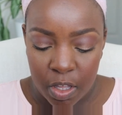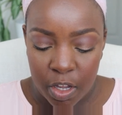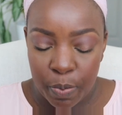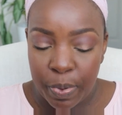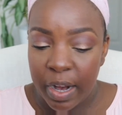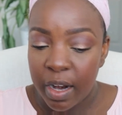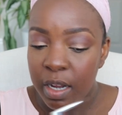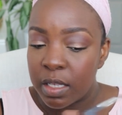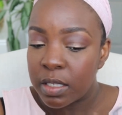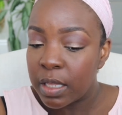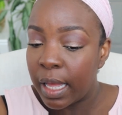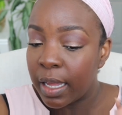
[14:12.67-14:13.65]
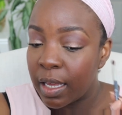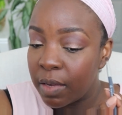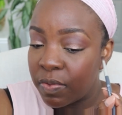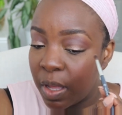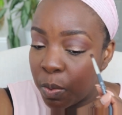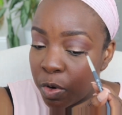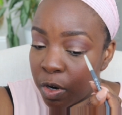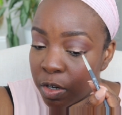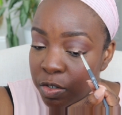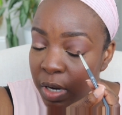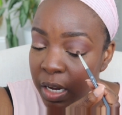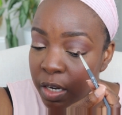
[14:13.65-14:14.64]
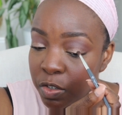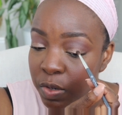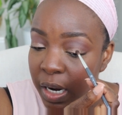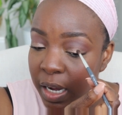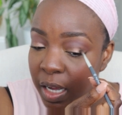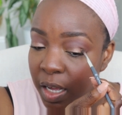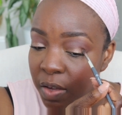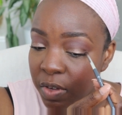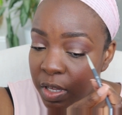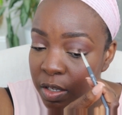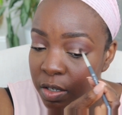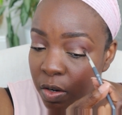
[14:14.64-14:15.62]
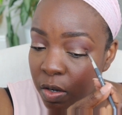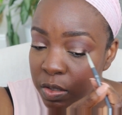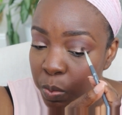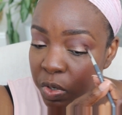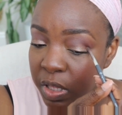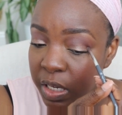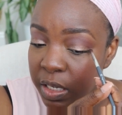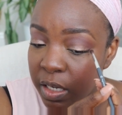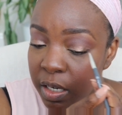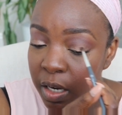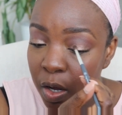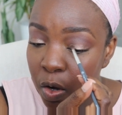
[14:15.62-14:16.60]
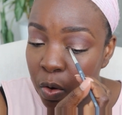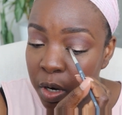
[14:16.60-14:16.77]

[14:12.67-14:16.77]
your parents, like, if they were trying to drive and go somewhere they didn't know,